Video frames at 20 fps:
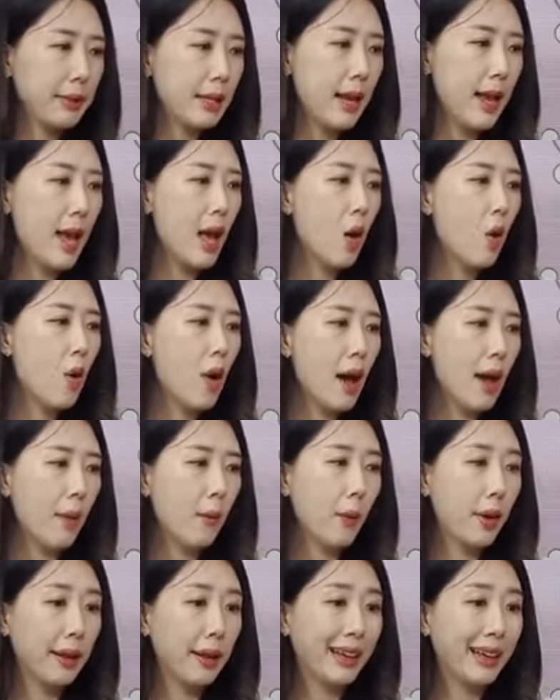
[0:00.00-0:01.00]
Now I
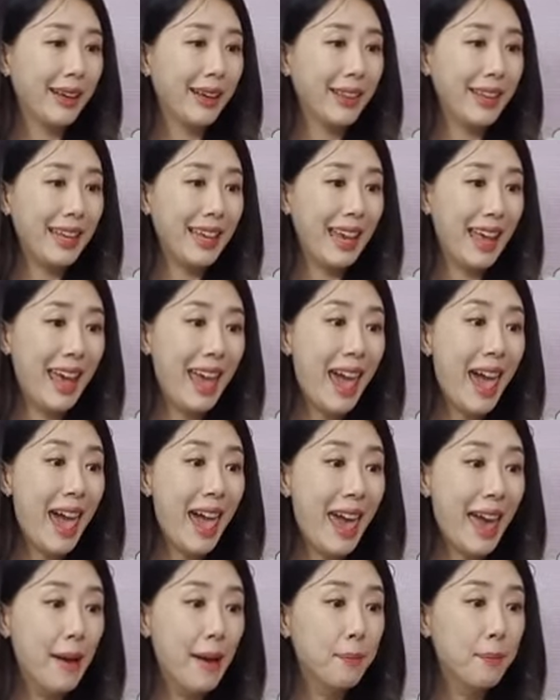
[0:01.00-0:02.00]
want to cut a
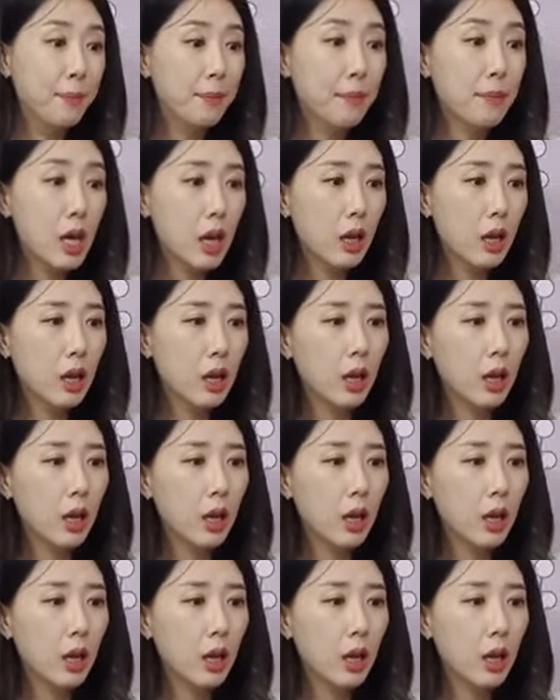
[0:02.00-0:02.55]
ham.